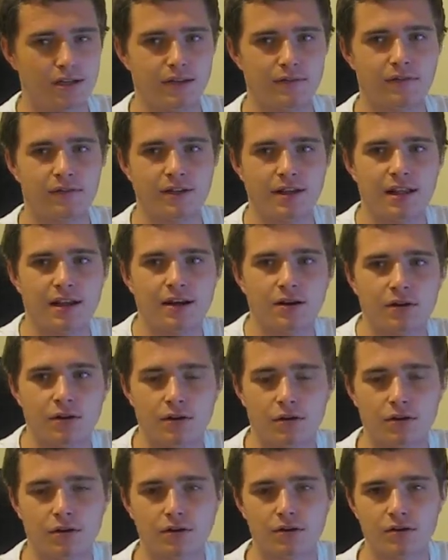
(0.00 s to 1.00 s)
If you get it on
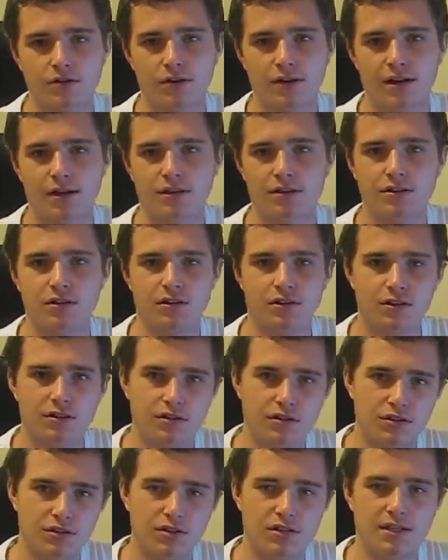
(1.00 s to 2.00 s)
a contract, you can
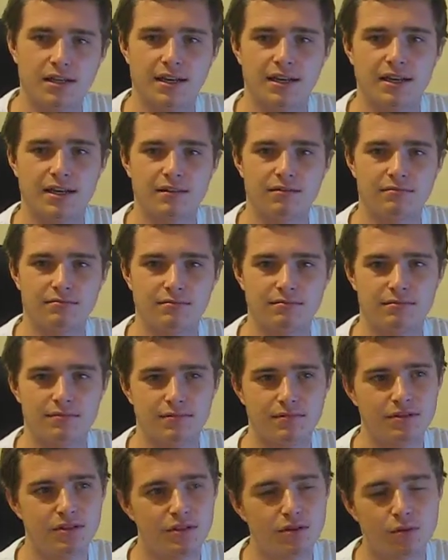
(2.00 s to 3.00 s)
usually get it
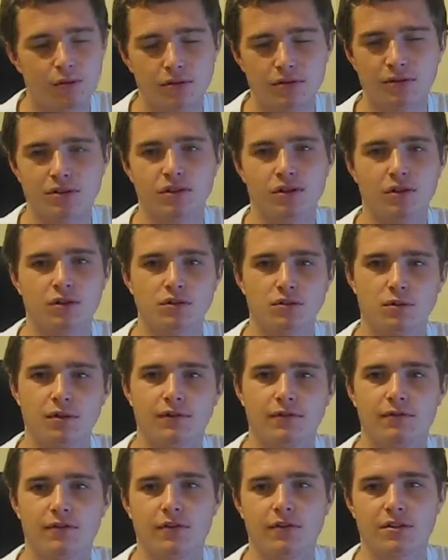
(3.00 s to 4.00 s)
$200 when
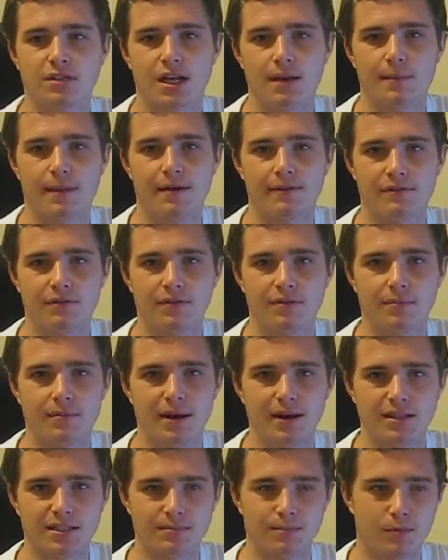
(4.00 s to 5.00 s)
it first come out for the
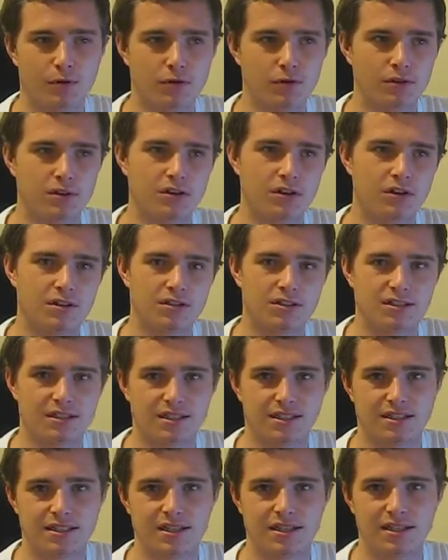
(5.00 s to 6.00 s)
base model, your
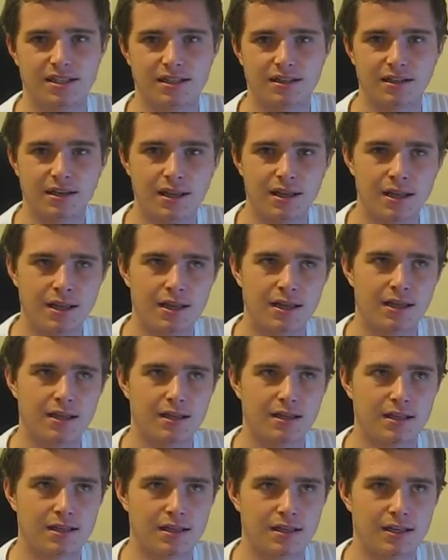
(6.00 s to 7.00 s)
16
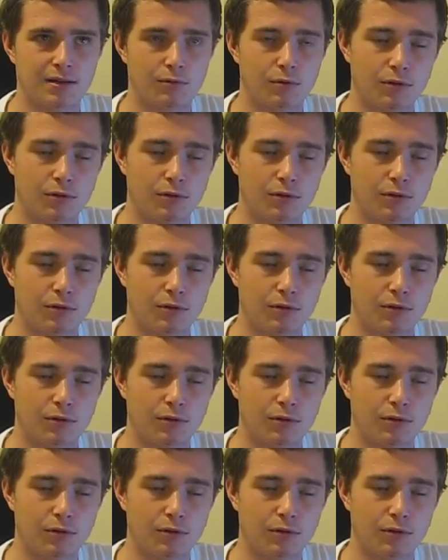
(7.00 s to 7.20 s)
gig.